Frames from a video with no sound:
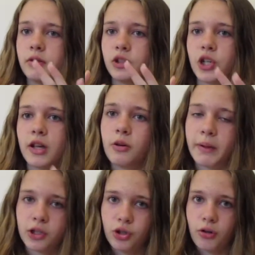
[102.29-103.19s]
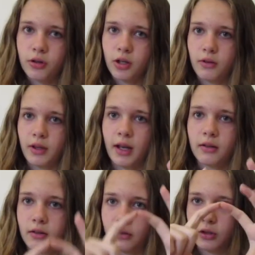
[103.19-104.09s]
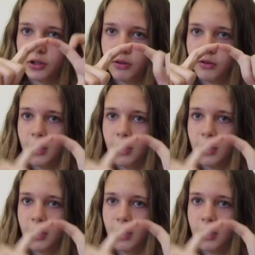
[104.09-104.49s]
the channel picture, you know, that, the circular